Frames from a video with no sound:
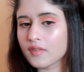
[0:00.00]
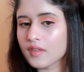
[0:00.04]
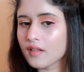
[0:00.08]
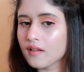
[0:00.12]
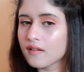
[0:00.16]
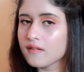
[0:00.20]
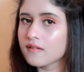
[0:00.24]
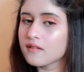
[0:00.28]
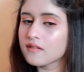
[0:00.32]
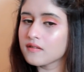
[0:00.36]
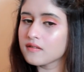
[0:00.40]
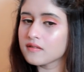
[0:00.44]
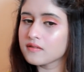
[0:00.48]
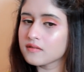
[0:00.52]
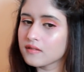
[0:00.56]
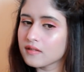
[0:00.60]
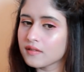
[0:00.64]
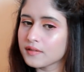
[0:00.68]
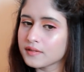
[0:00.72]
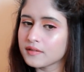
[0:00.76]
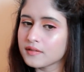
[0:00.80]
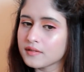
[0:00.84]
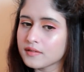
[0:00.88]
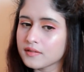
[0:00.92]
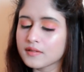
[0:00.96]

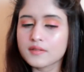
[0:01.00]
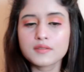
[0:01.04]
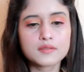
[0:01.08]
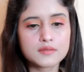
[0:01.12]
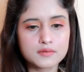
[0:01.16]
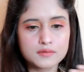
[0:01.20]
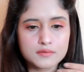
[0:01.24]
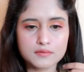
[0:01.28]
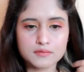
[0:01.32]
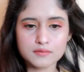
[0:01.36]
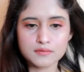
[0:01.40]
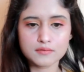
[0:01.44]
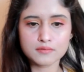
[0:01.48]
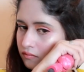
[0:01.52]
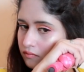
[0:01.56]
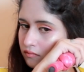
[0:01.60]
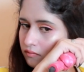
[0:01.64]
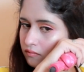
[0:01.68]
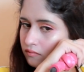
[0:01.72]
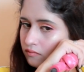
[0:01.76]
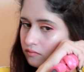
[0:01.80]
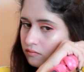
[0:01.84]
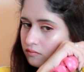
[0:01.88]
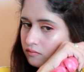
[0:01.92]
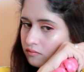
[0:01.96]

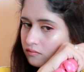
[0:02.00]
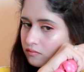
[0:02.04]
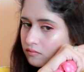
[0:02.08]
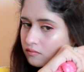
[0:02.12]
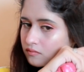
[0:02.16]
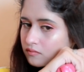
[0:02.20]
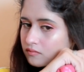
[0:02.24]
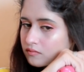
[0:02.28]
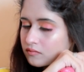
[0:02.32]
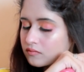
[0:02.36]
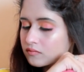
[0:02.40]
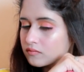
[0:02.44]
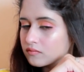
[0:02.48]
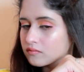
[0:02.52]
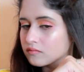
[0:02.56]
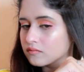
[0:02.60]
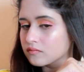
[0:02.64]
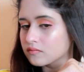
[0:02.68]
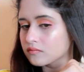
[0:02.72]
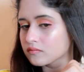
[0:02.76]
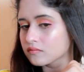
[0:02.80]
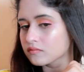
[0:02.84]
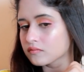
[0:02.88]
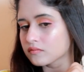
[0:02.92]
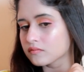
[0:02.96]

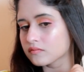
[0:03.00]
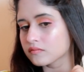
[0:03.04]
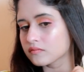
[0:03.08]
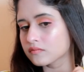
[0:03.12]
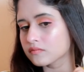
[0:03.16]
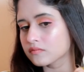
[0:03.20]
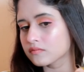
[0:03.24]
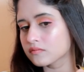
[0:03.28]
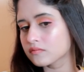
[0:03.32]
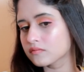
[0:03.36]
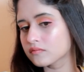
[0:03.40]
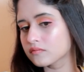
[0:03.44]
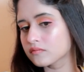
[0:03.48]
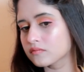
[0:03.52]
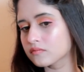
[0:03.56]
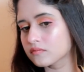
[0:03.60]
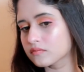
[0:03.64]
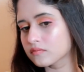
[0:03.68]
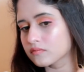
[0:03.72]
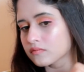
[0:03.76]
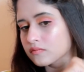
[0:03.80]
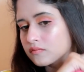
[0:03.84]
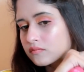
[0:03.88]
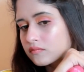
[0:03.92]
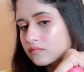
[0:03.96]

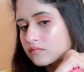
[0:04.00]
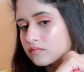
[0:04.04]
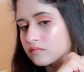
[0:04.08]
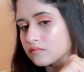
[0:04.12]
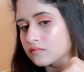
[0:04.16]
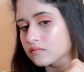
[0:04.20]
(no one is talking)